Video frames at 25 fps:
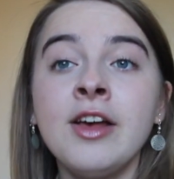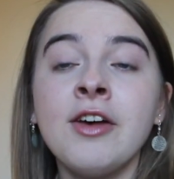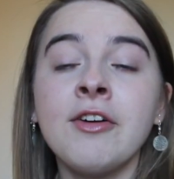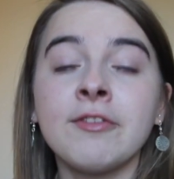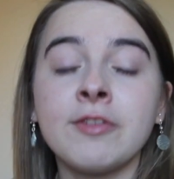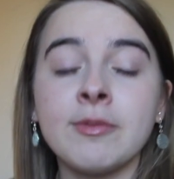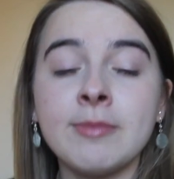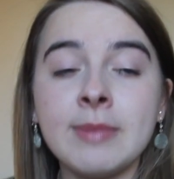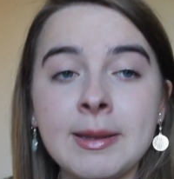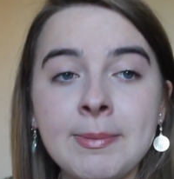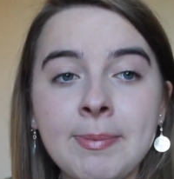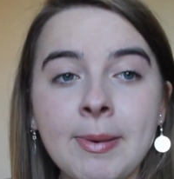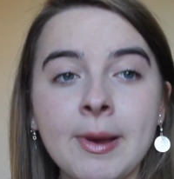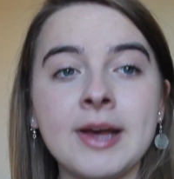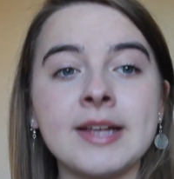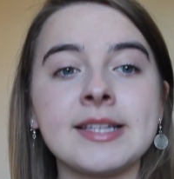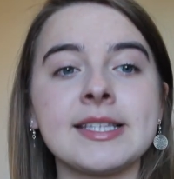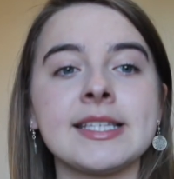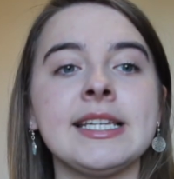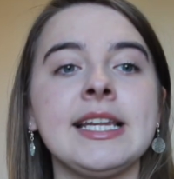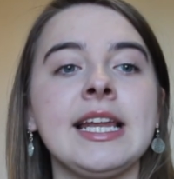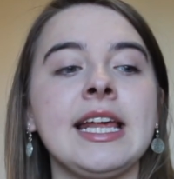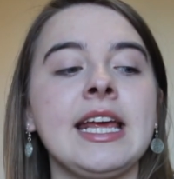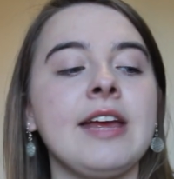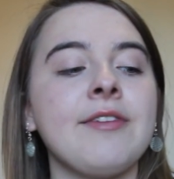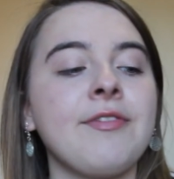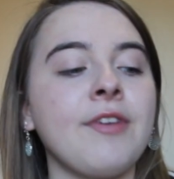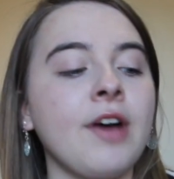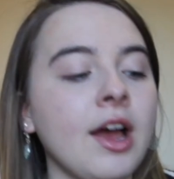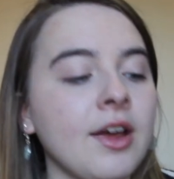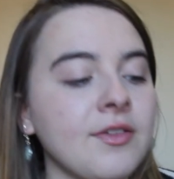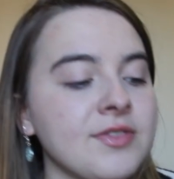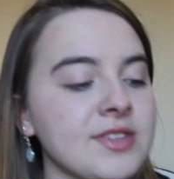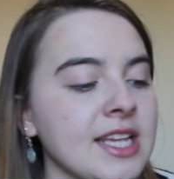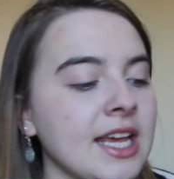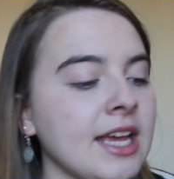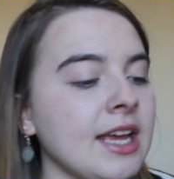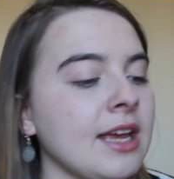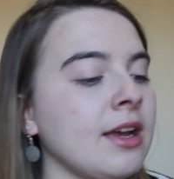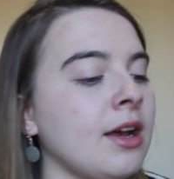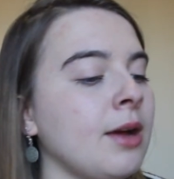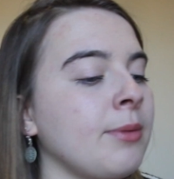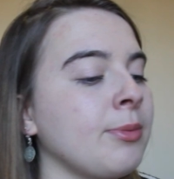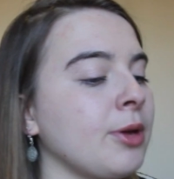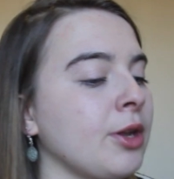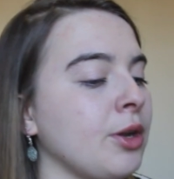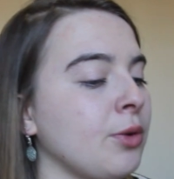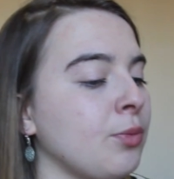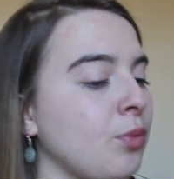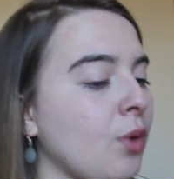For me personally, if I'm saying I'm
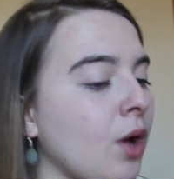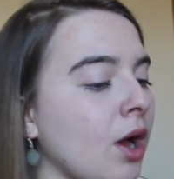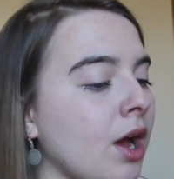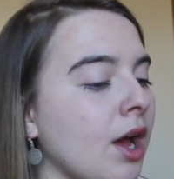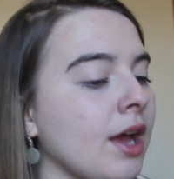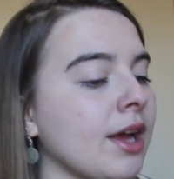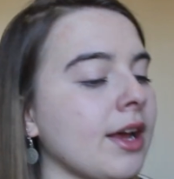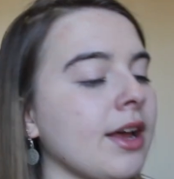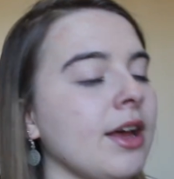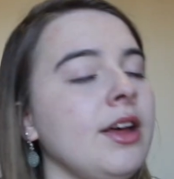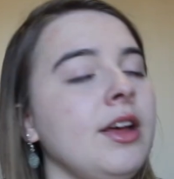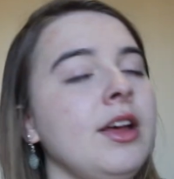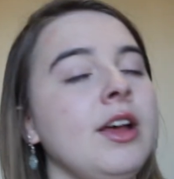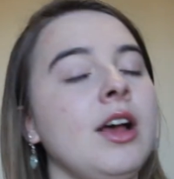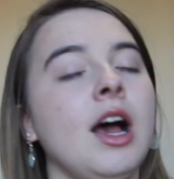going to work,